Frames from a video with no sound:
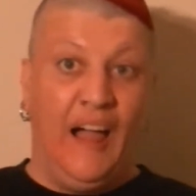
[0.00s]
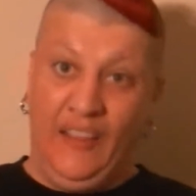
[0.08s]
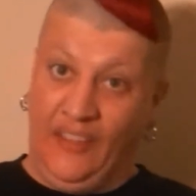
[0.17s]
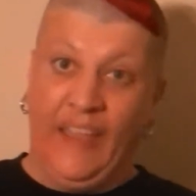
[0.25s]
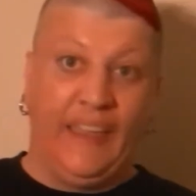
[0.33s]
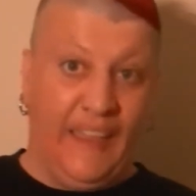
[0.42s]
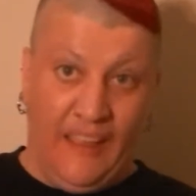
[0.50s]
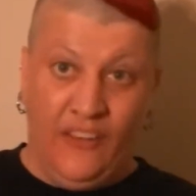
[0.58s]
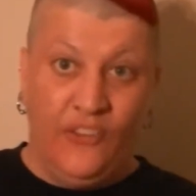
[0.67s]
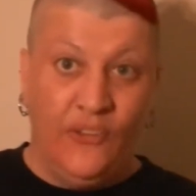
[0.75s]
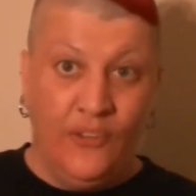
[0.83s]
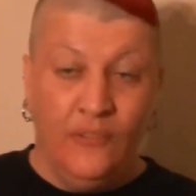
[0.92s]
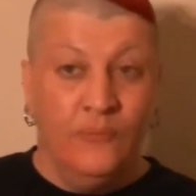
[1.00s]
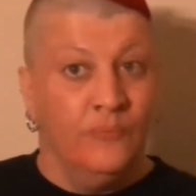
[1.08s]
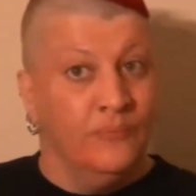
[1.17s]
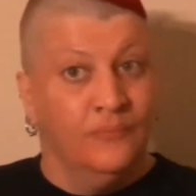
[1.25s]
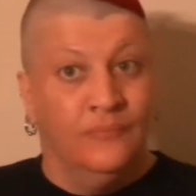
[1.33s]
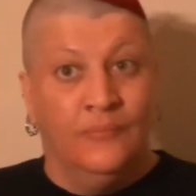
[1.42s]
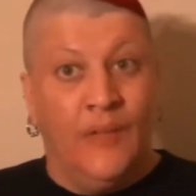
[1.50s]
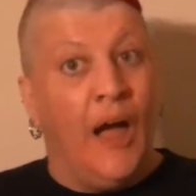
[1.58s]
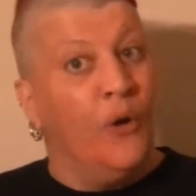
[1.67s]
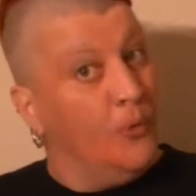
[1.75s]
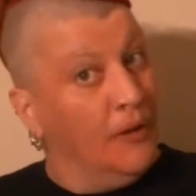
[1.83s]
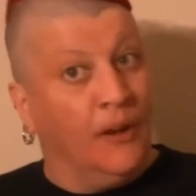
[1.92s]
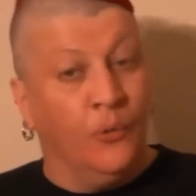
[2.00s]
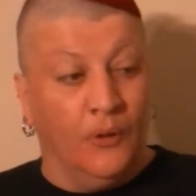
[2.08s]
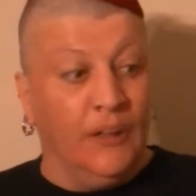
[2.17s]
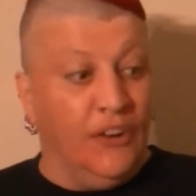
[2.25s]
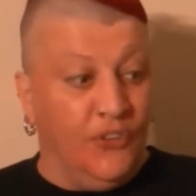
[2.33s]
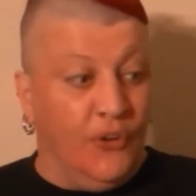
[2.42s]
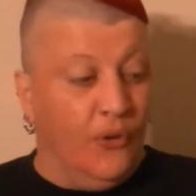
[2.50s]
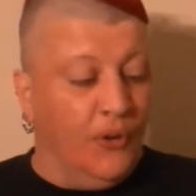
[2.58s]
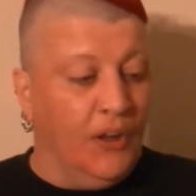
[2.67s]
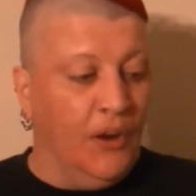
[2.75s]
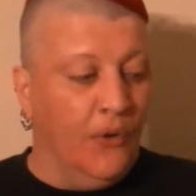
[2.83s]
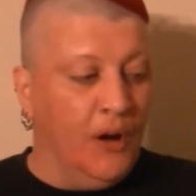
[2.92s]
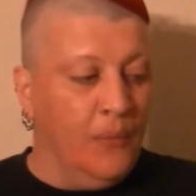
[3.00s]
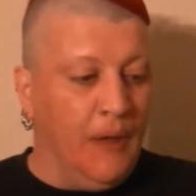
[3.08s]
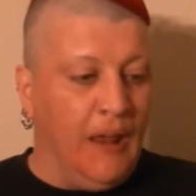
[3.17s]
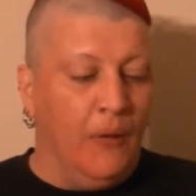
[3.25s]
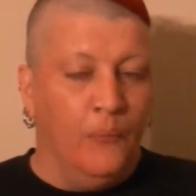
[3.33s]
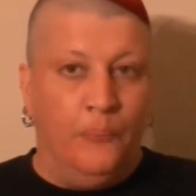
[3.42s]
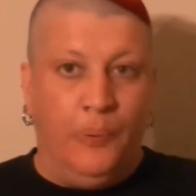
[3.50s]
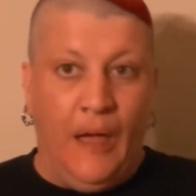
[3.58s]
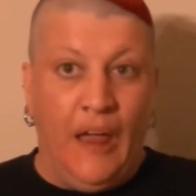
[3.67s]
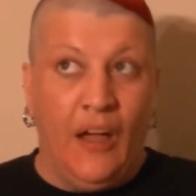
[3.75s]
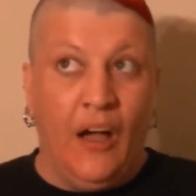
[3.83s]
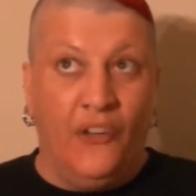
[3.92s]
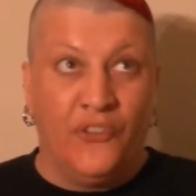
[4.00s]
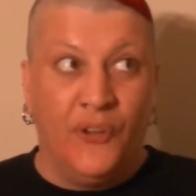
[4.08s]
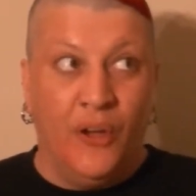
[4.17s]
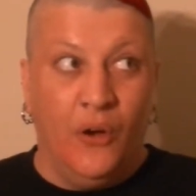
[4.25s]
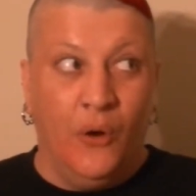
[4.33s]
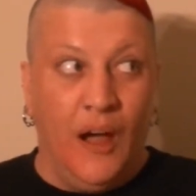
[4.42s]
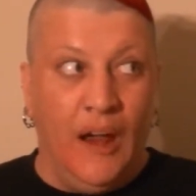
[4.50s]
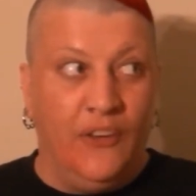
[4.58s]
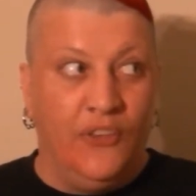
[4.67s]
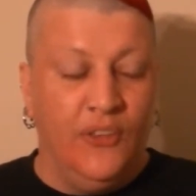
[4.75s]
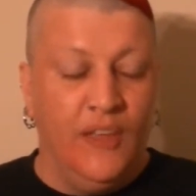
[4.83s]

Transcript: like kids. I really, really do. You know what I mean? But also, I